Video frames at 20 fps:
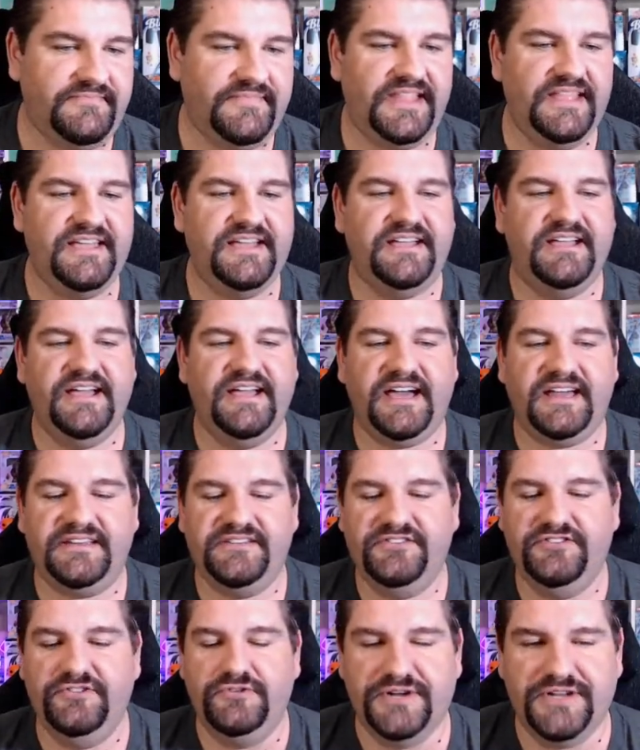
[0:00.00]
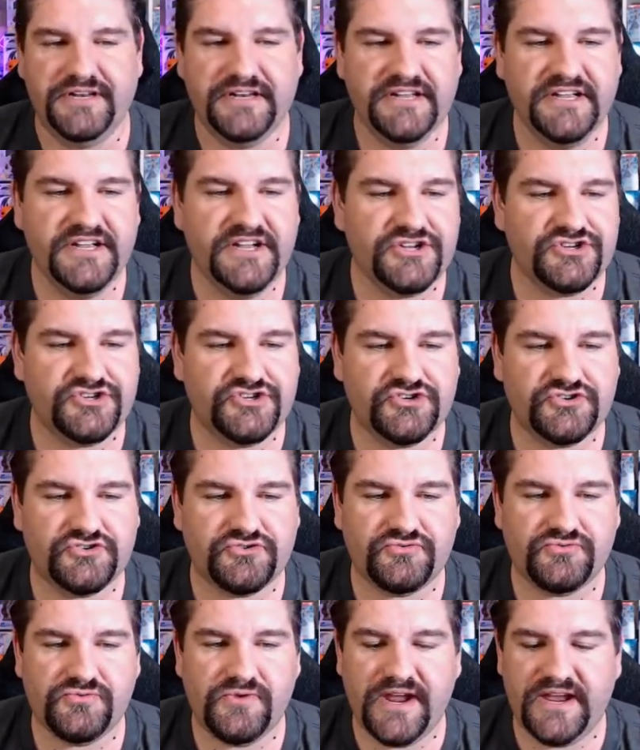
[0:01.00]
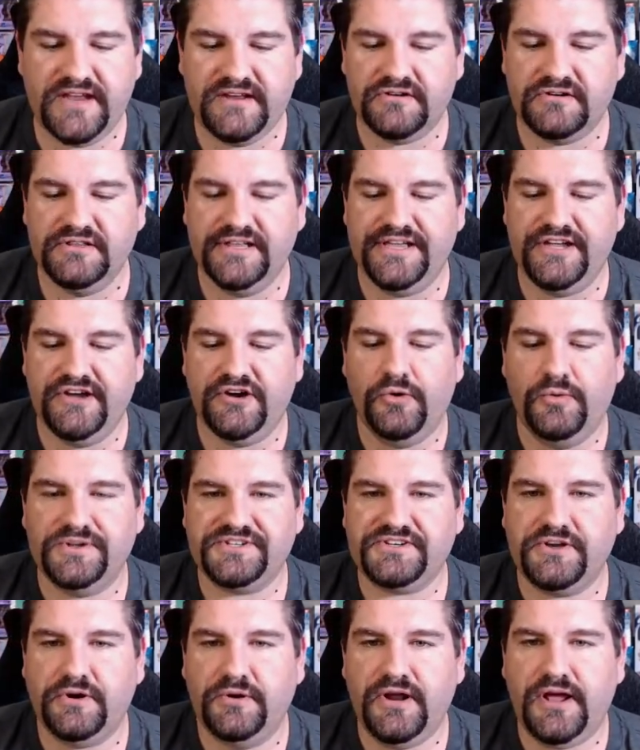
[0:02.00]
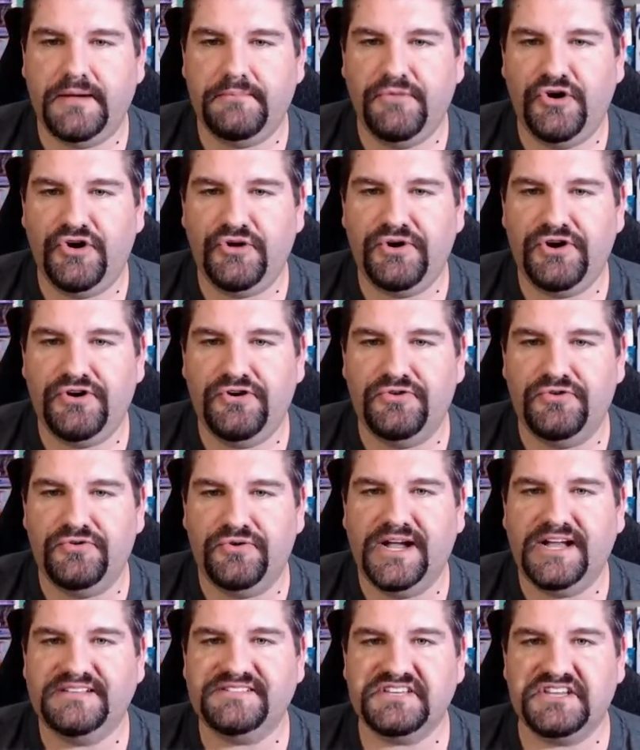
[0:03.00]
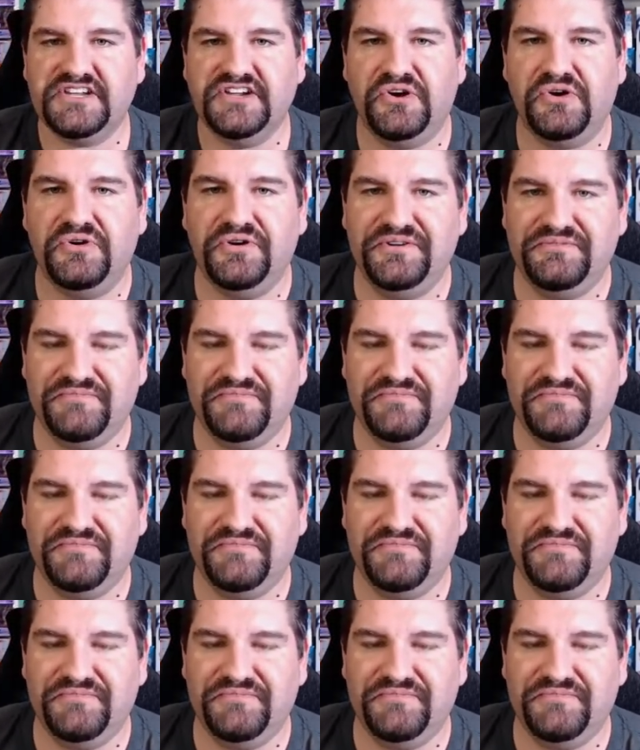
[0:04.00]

You gotta do it. Trainer Leo, what's going on, Momo? How's it going,